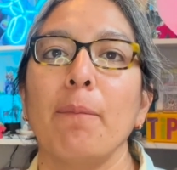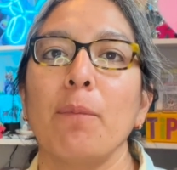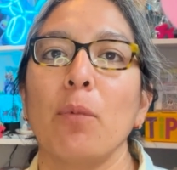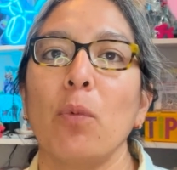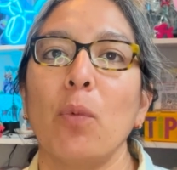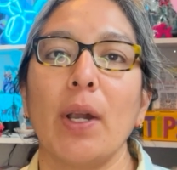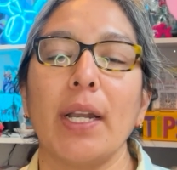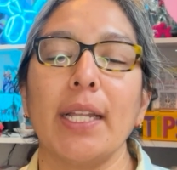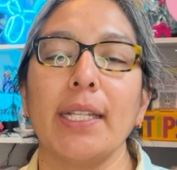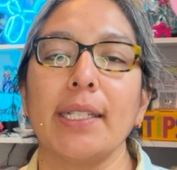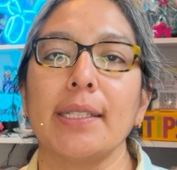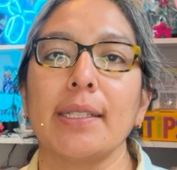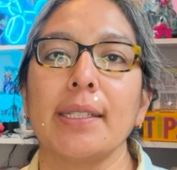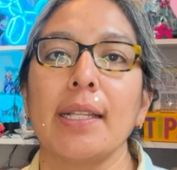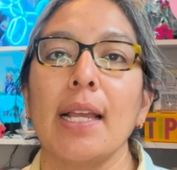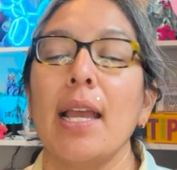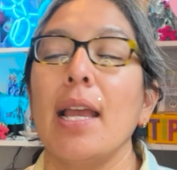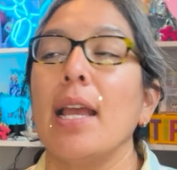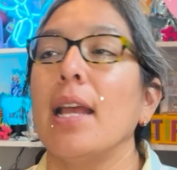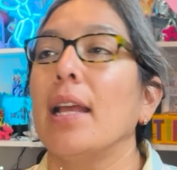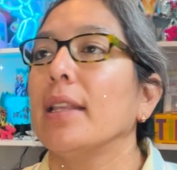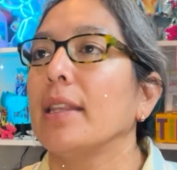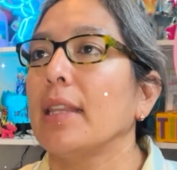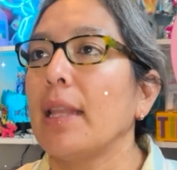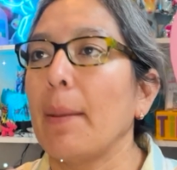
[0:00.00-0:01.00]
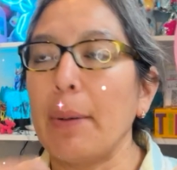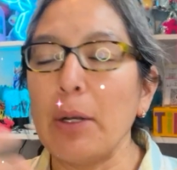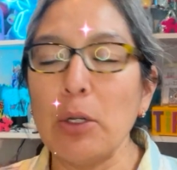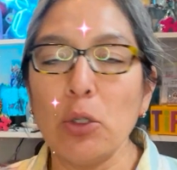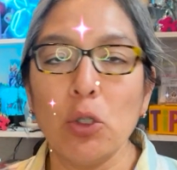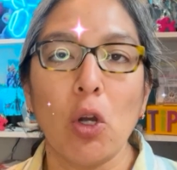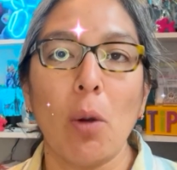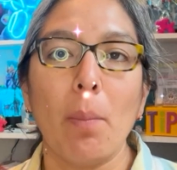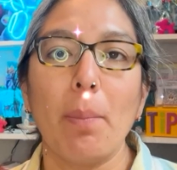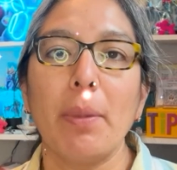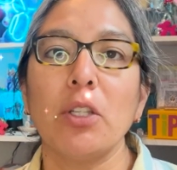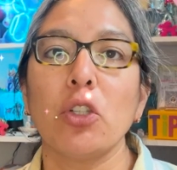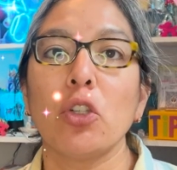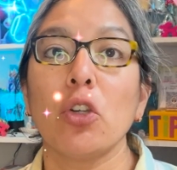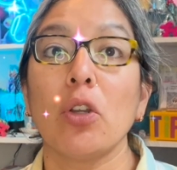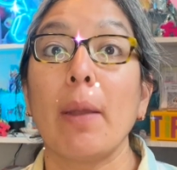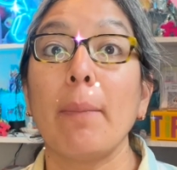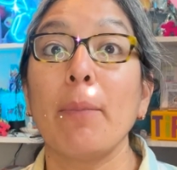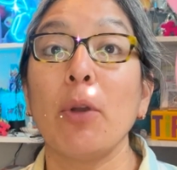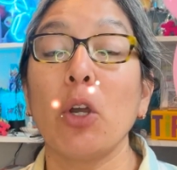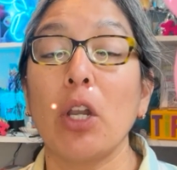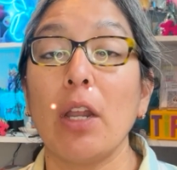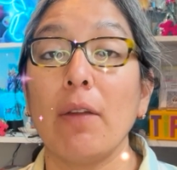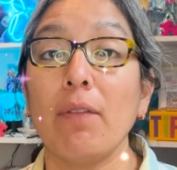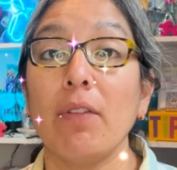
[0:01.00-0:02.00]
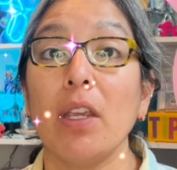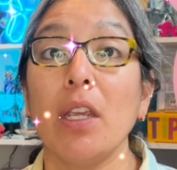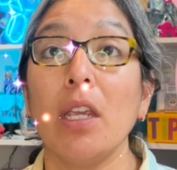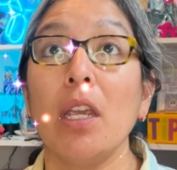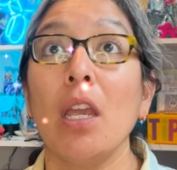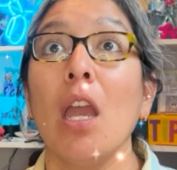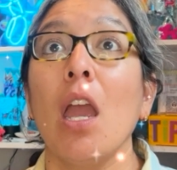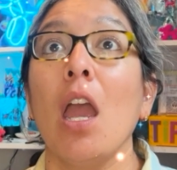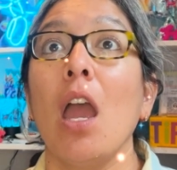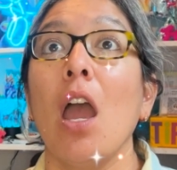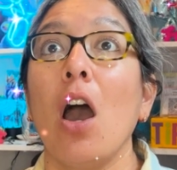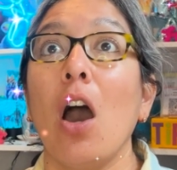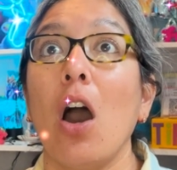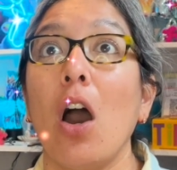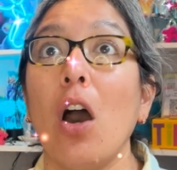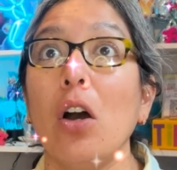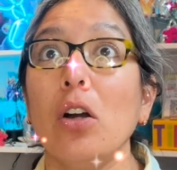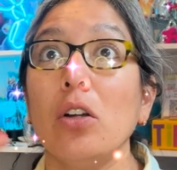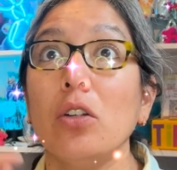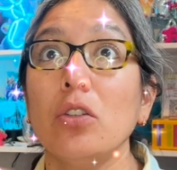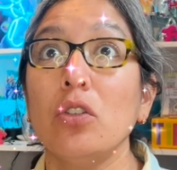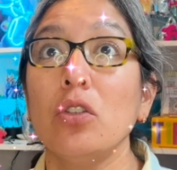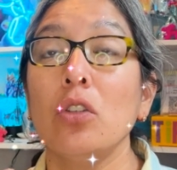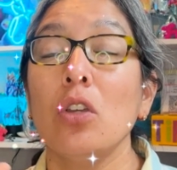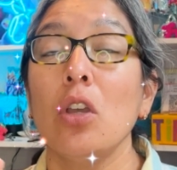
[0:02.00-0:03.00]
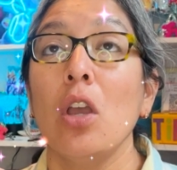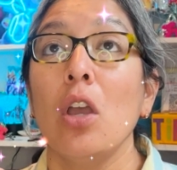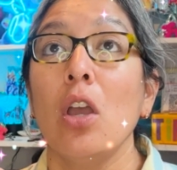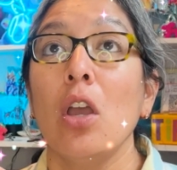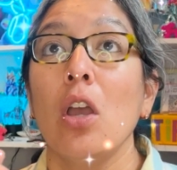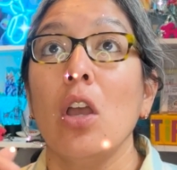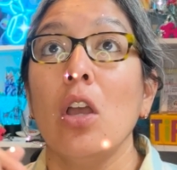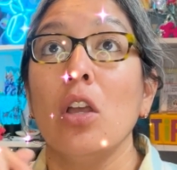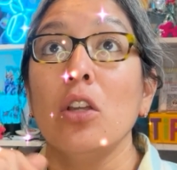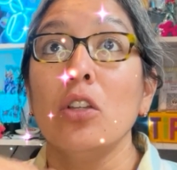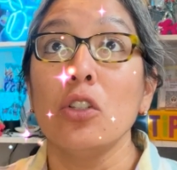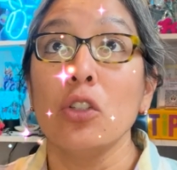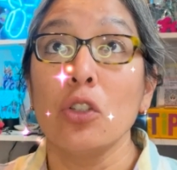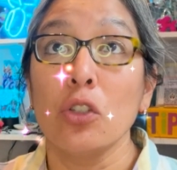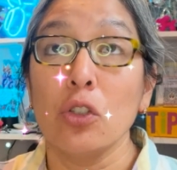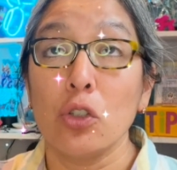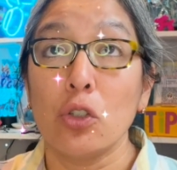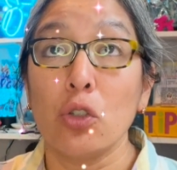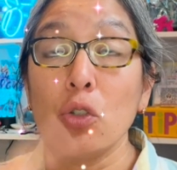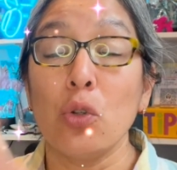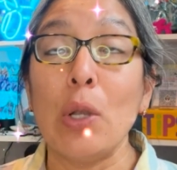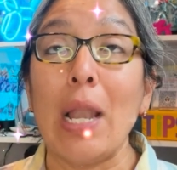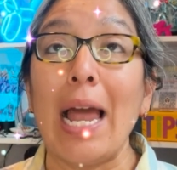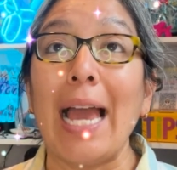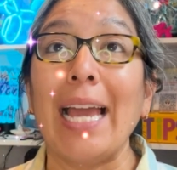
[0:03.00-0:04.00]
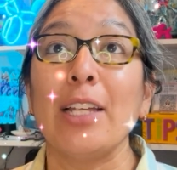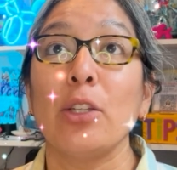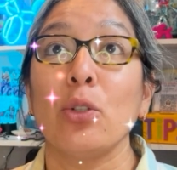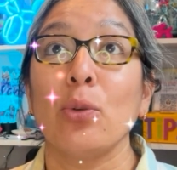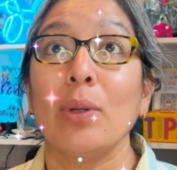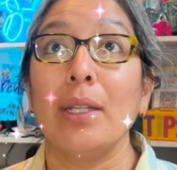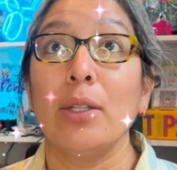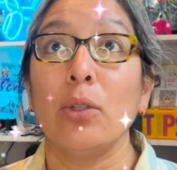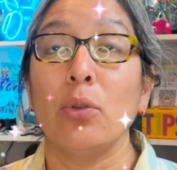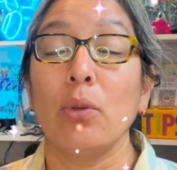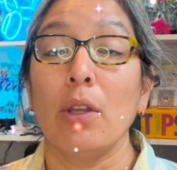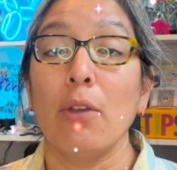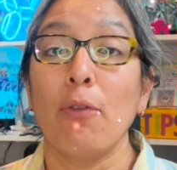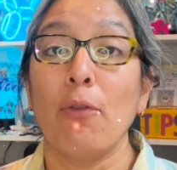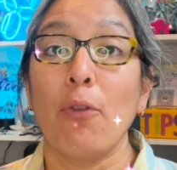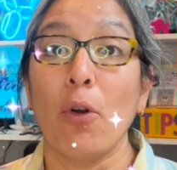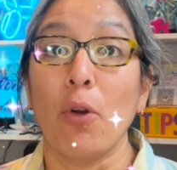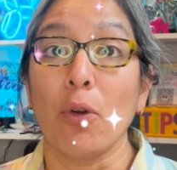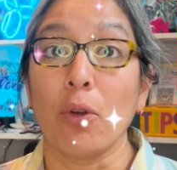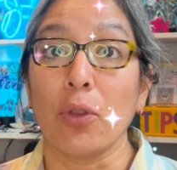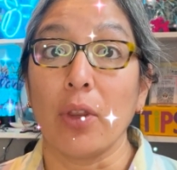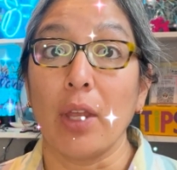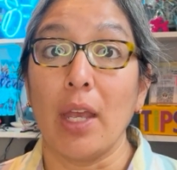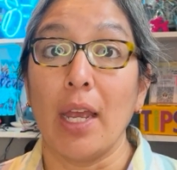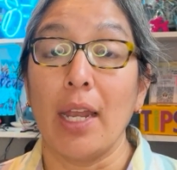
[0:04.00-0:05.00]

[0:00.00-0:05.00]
what is the balloon convention I'm gonna be on July 2024.